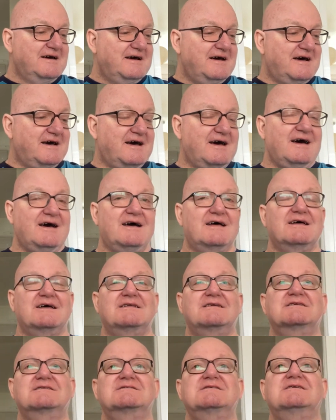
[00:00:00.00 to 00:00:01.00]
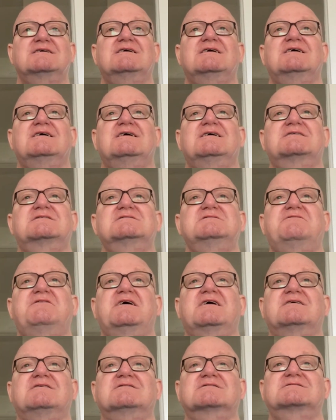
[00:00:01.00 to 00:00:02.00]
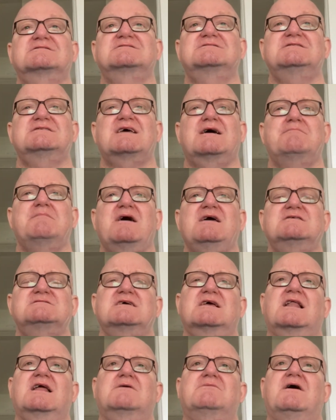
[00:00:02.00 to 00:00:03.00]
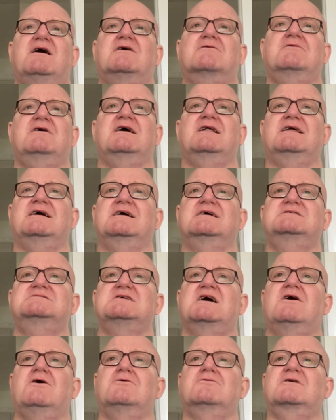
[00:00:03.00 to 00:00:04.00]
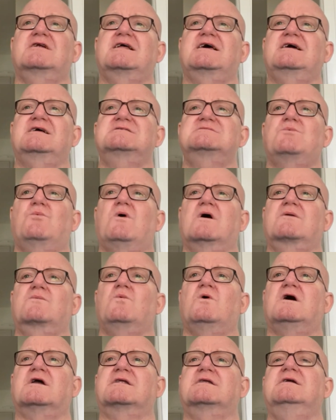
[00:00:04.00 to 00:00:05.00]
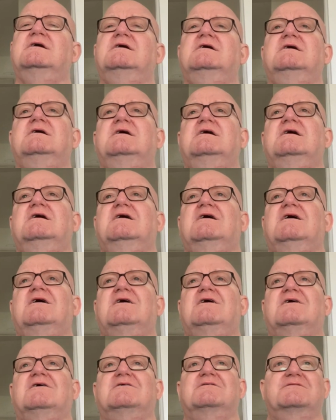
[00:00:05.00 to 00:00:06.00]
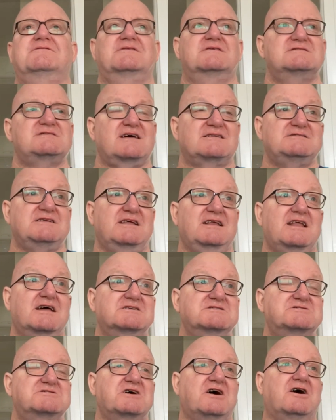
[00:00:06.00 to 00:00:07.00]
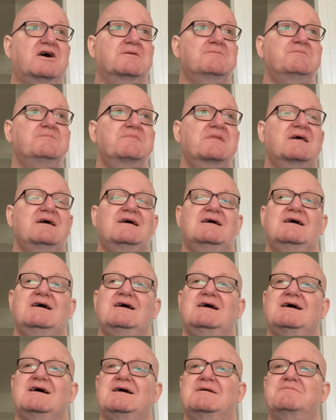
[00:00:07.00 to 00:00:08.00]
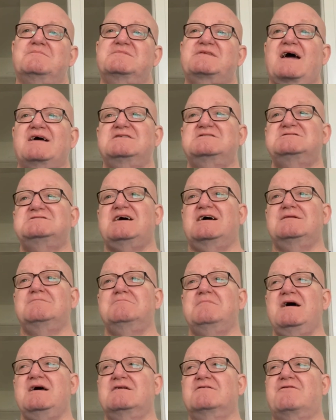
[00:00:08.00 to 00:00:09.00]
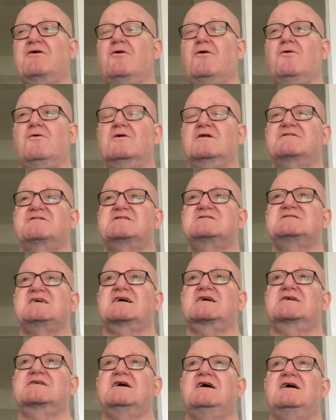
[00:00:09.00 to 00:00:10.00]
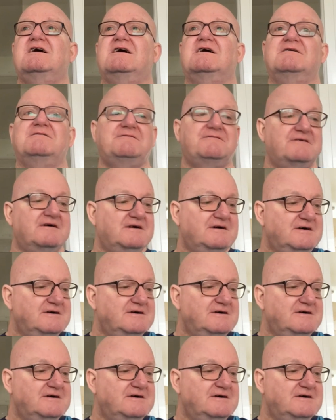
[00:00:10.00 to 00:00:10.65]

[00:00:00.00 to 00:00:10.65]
And Huddersfield did amazingly well, really, to hold Leeds 1-1 on Saturday lunchtime, down to 10 men for all of the second half.